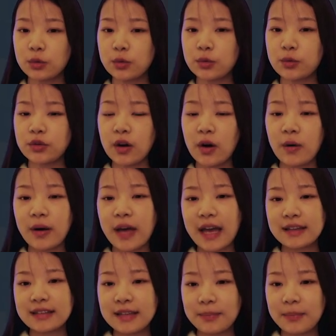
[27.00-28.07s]
2
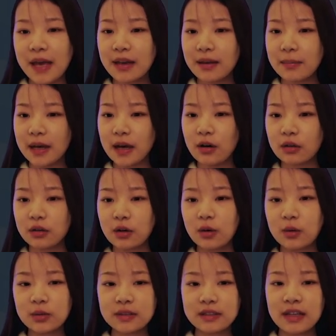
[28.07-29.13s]
role-acting Pac-Man or
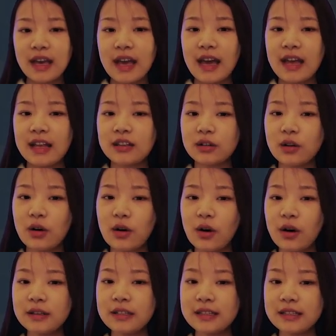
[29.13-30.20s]
Ghost and
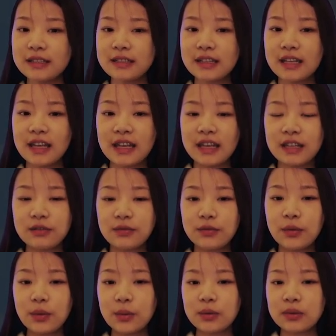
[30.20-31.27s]
coordinately eat
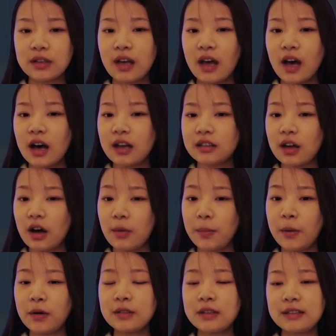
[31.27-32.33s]
foods on the
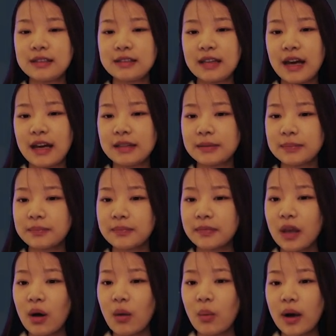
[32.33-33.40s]
opponent's side,
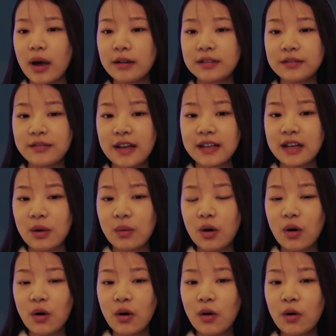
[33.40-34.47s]
while defend our
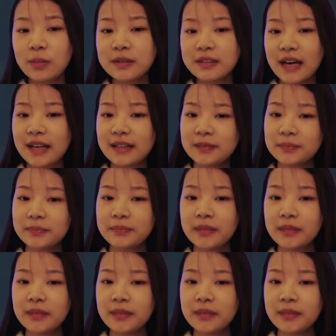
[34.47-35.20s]
own home side.